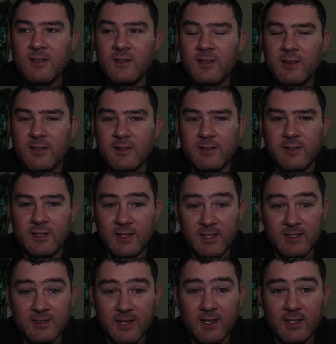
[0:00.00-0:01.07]
and it
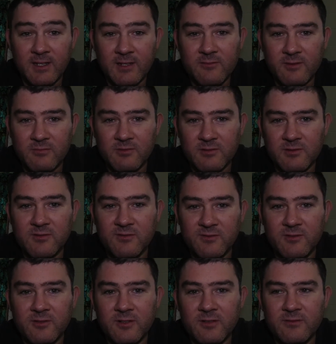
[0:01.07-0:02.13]
is
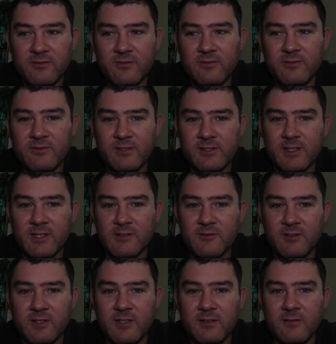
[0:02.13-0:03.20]
AR2225. It's
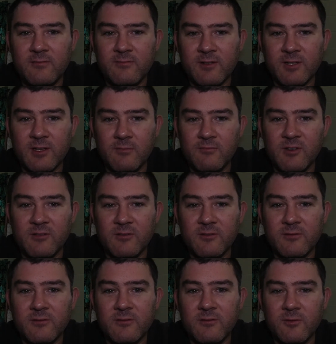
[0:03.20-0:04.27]
actually
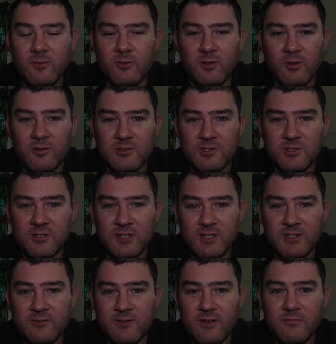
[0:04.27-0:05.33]
Rotumbo. All the Hodgdon
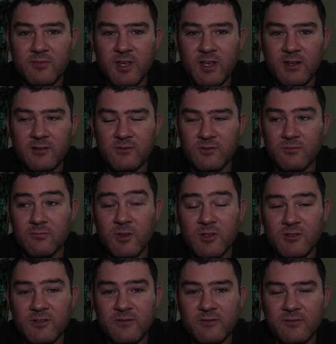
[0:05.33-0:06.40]
Extreme powders, or
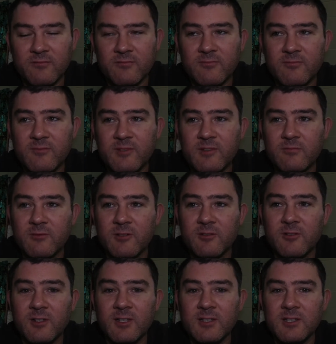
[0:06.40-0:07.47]
most of them to my
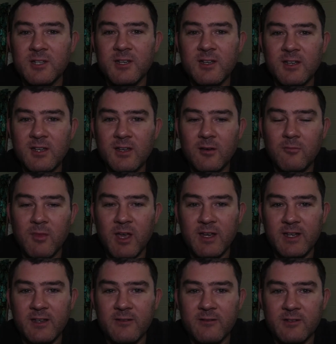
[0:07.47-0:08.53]
knowledge, are
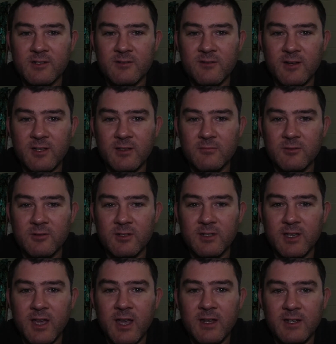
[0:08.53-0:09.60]
made here in Australia by
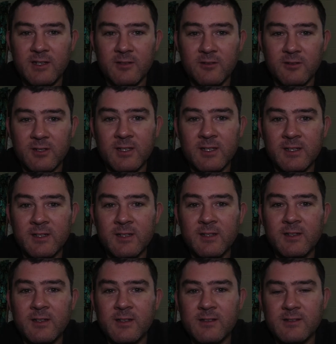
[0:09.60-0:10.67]
ADI,
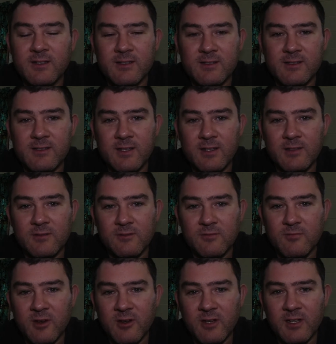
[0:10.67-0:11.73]
then sent to
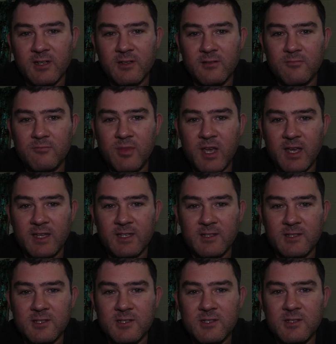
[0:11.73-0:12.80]
America,
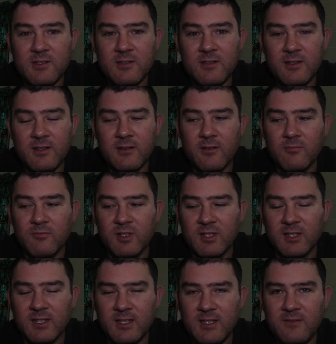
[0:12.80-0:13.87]
packaged, and I
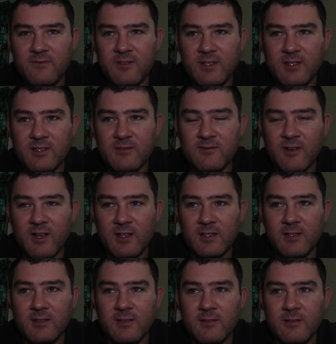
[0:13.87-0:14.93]
believe the
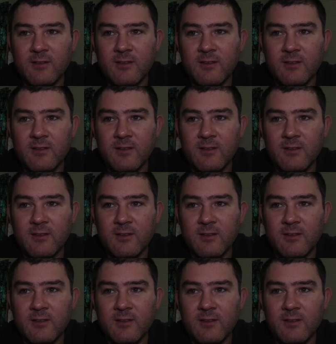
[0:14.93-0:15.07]
Australian